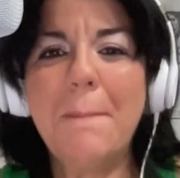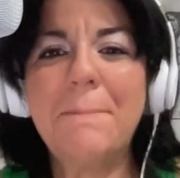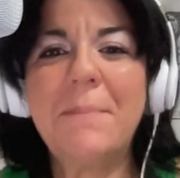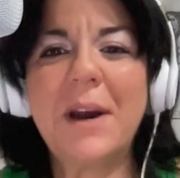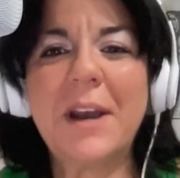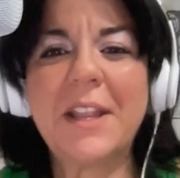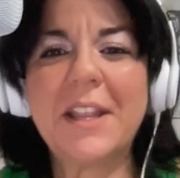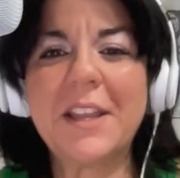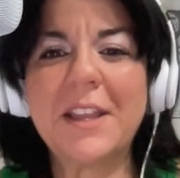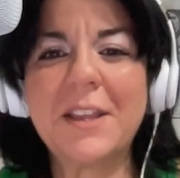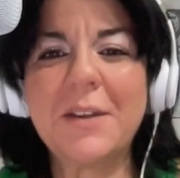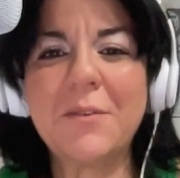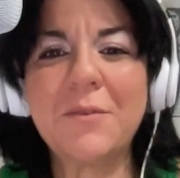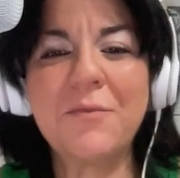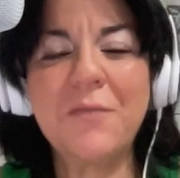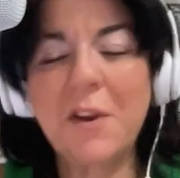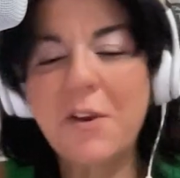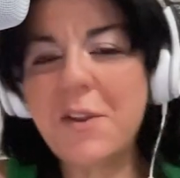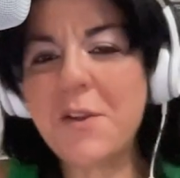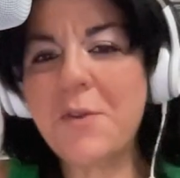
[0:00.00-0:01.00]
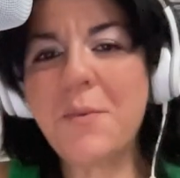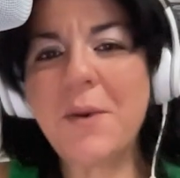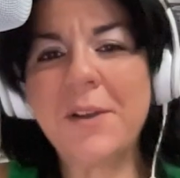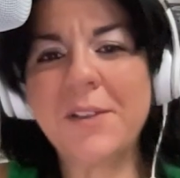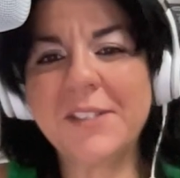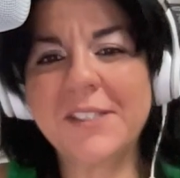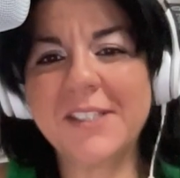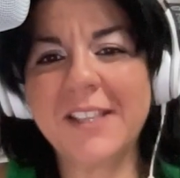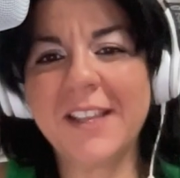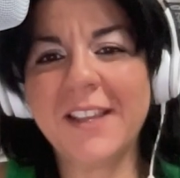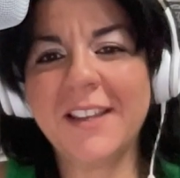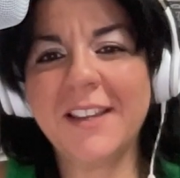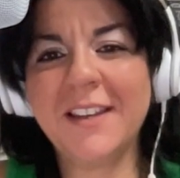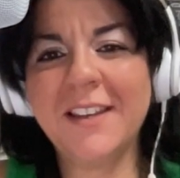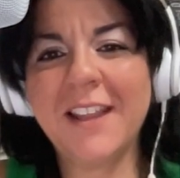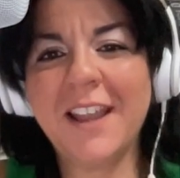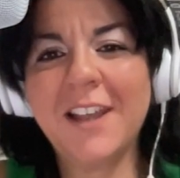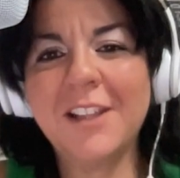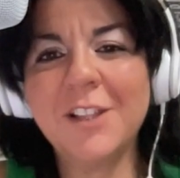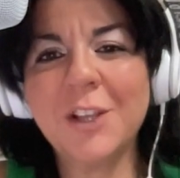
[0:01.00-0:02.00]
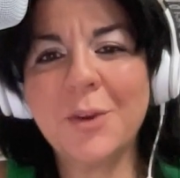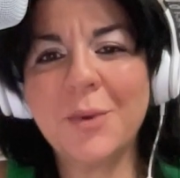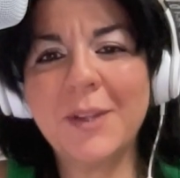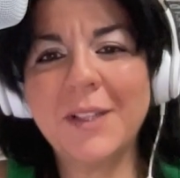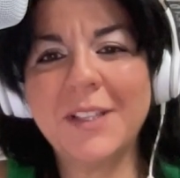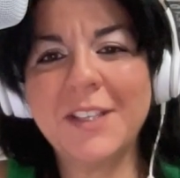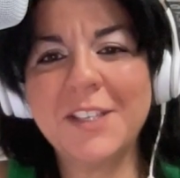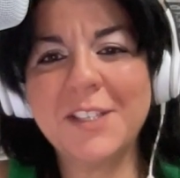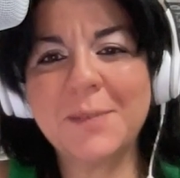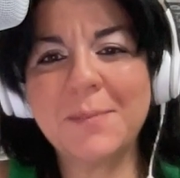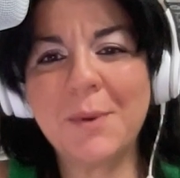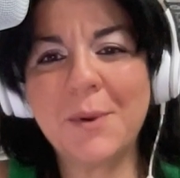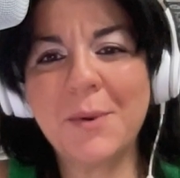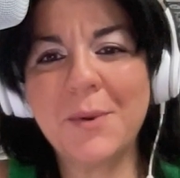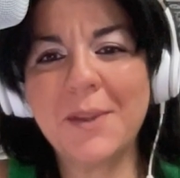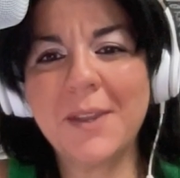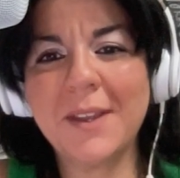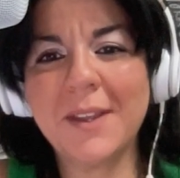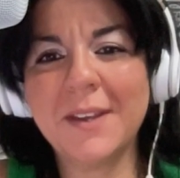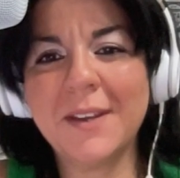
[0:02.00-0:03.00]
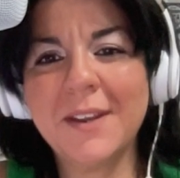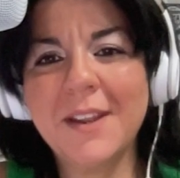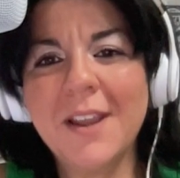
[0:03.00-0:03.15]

but very well said and eloquently spoken.